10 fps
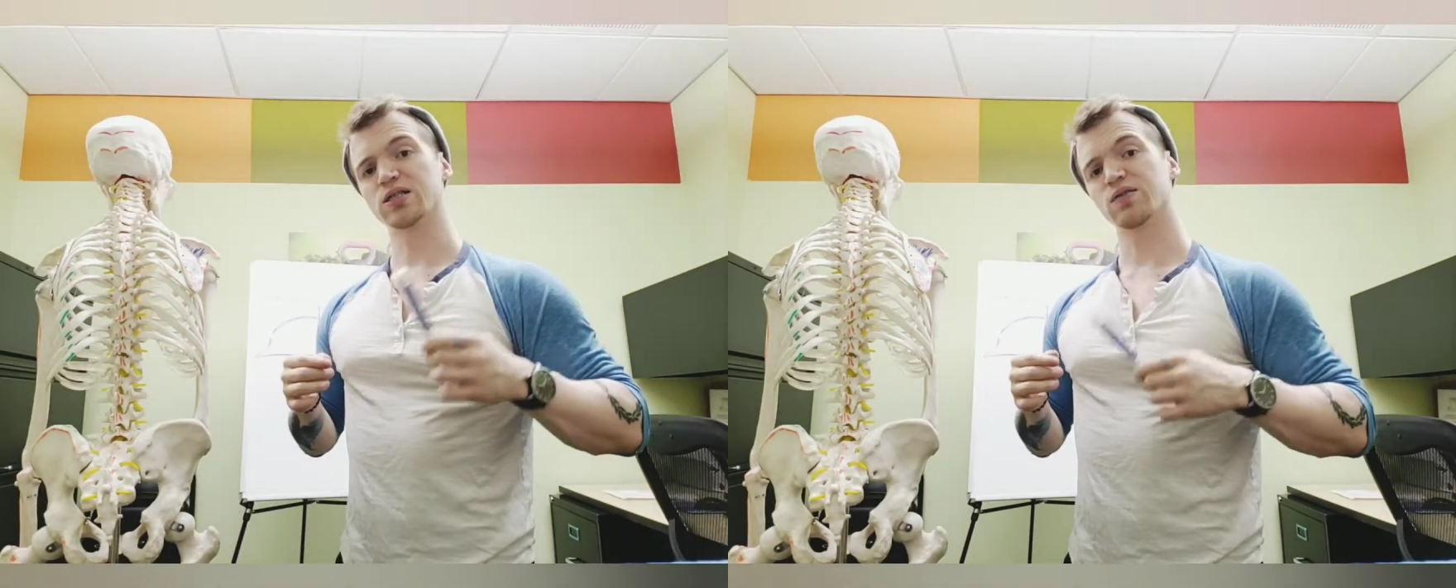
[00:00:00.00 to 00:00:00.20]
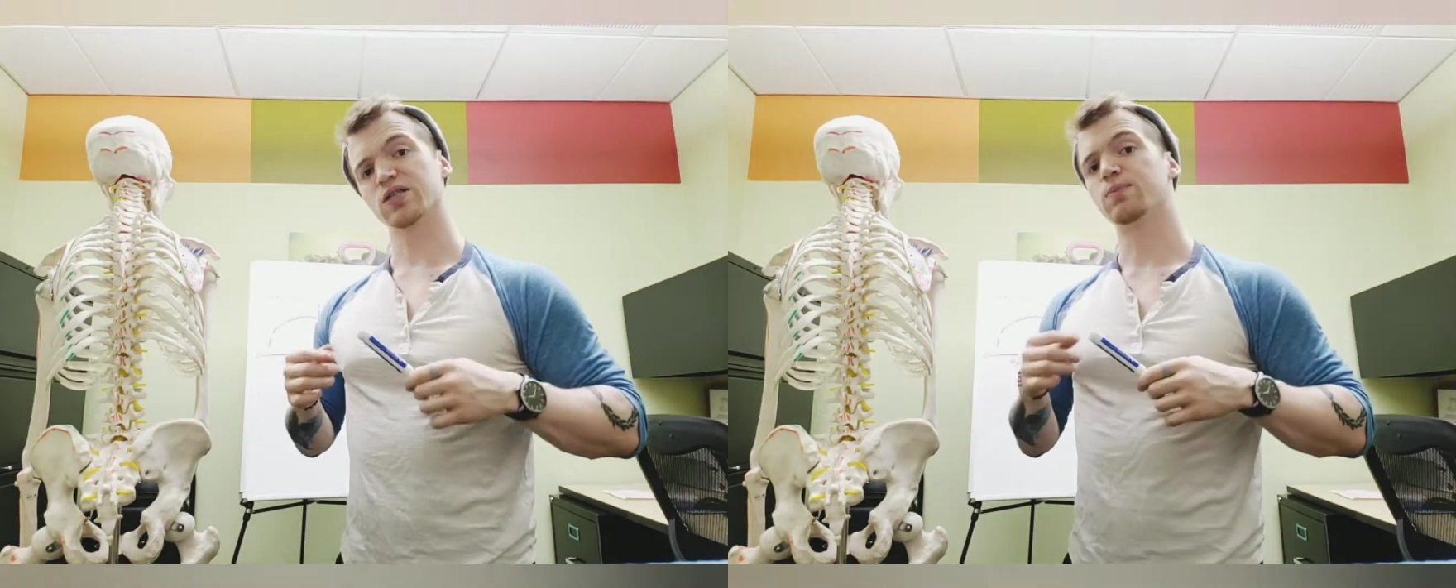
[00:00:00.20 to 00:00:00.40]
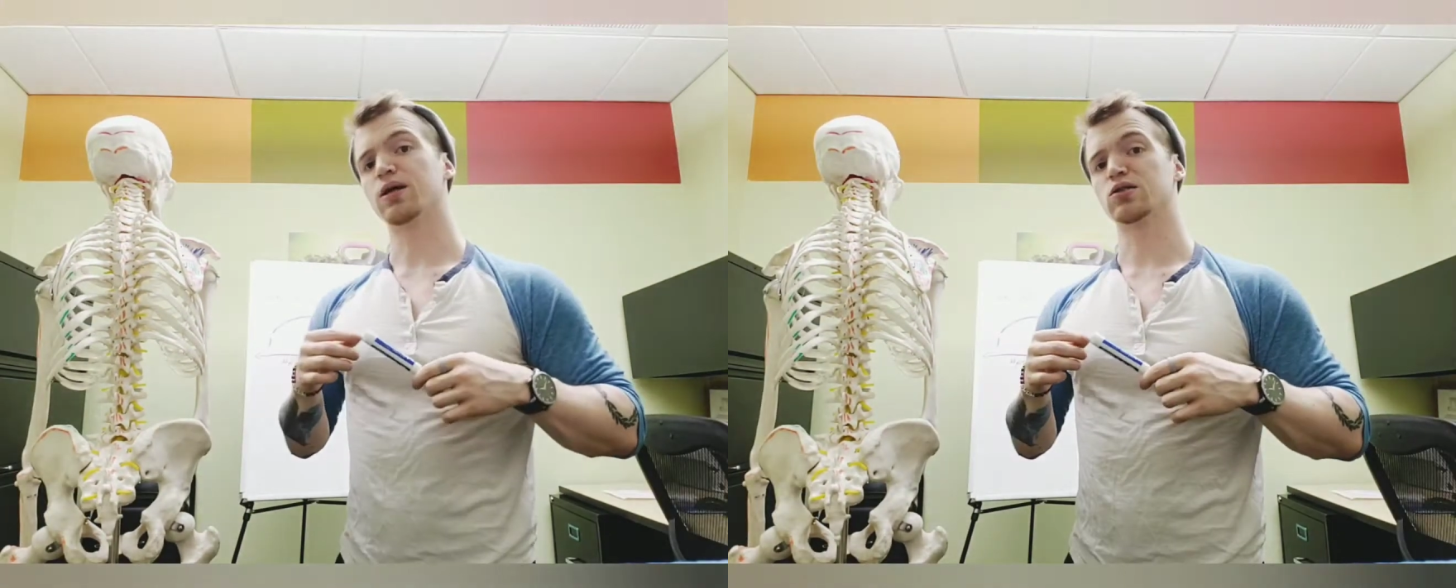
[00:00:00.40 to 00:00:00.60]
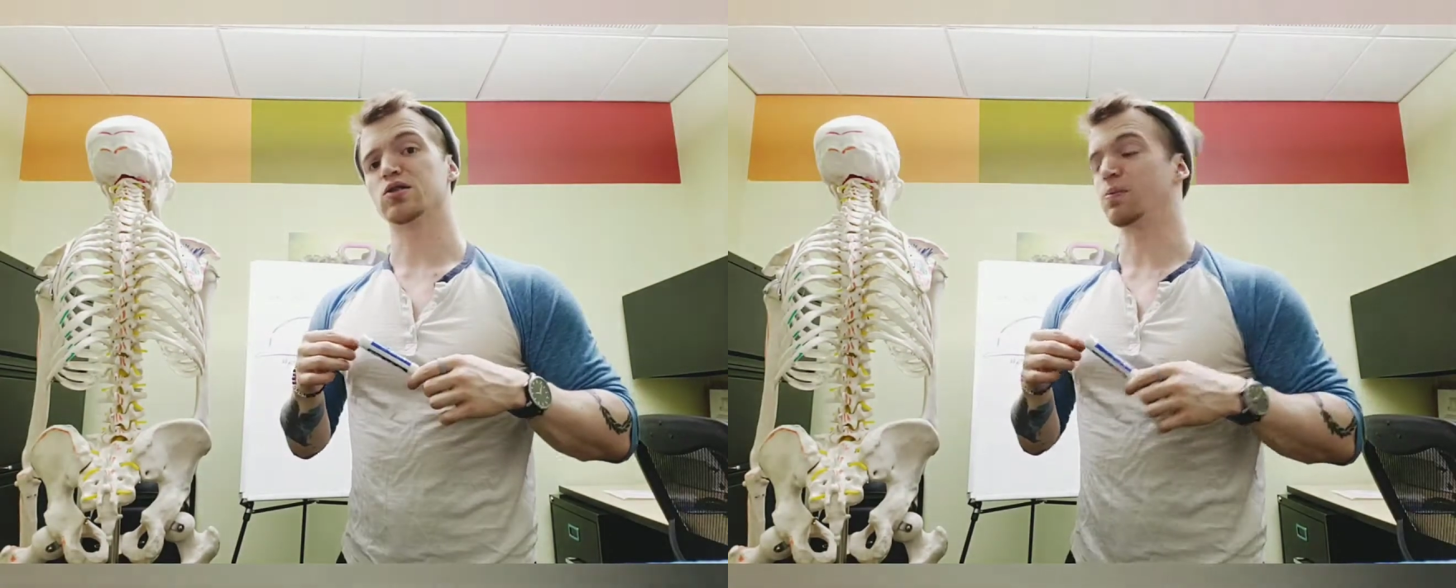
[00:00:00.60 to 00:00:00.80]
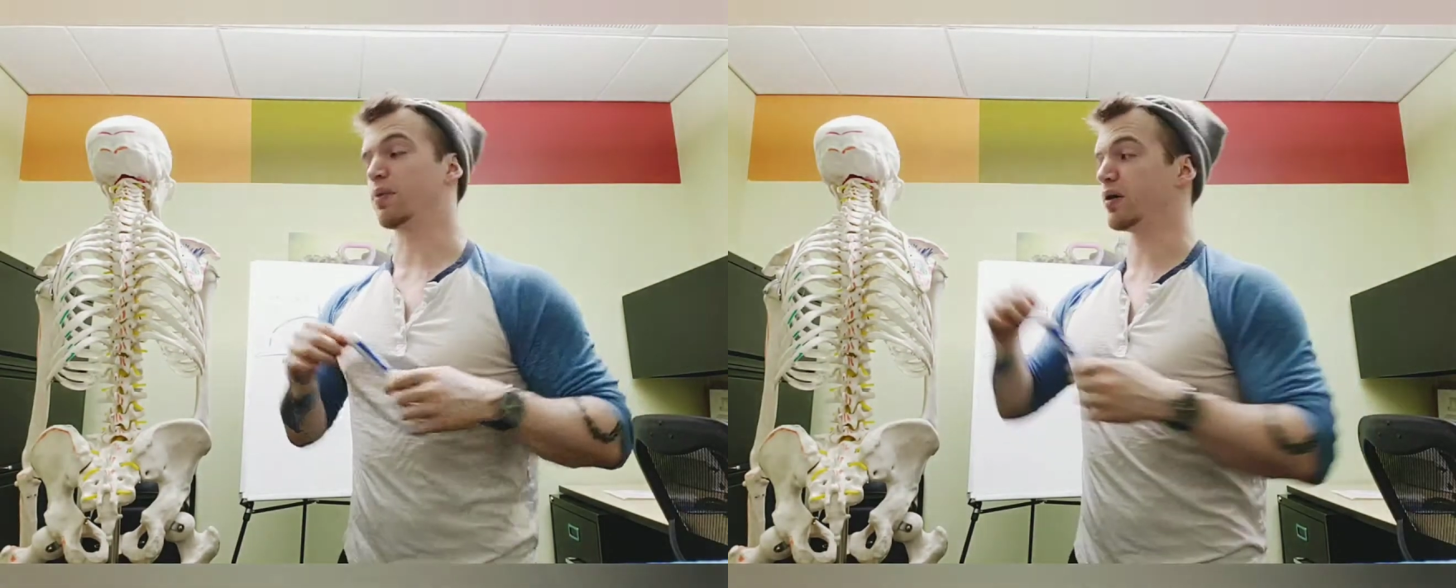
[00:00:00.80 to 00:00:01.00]
of this muscle's
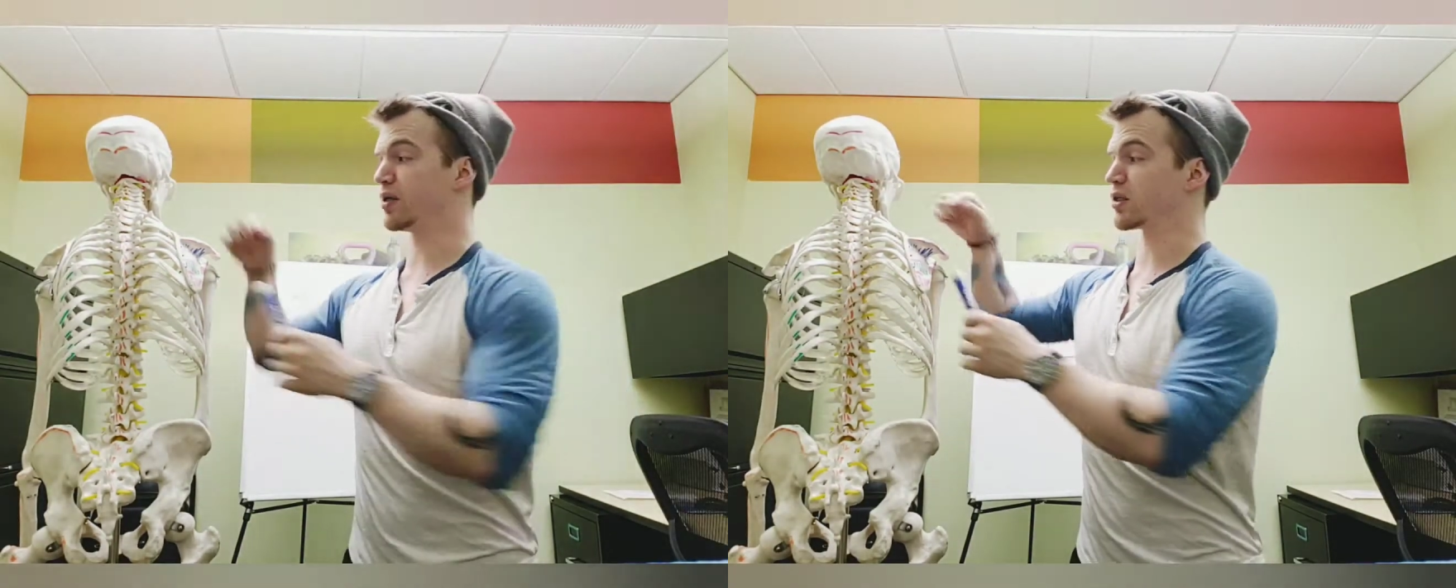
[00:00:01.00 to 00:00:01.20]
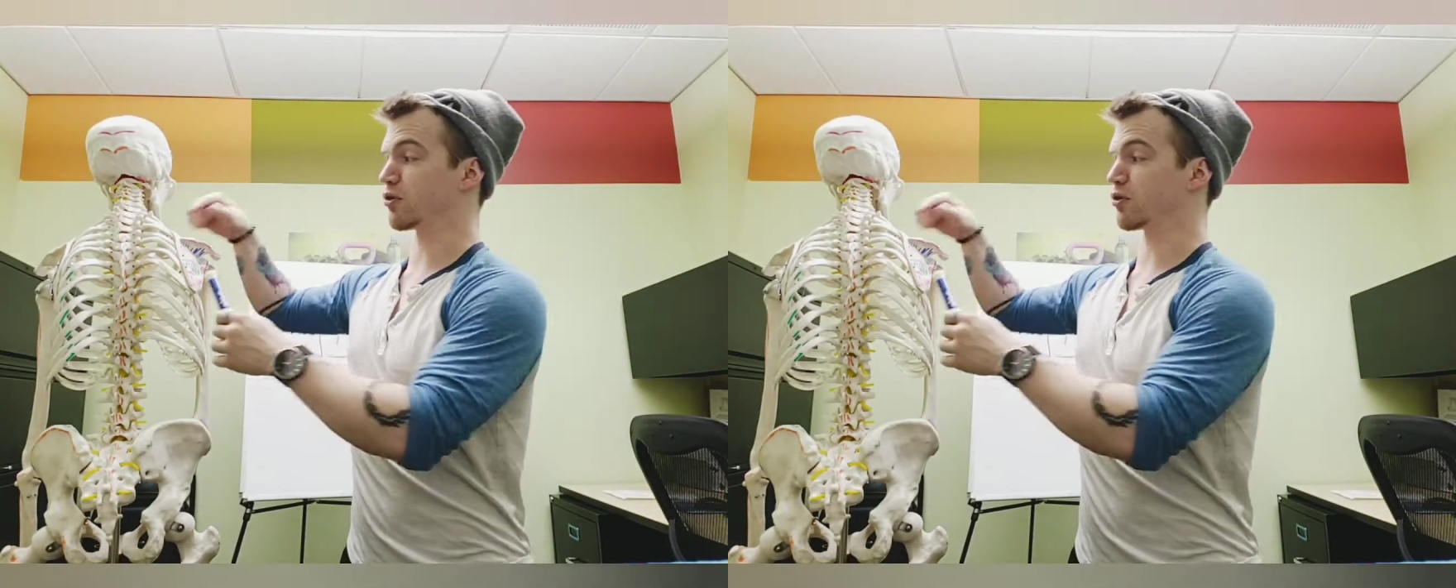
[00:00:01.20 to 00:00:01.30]
ability to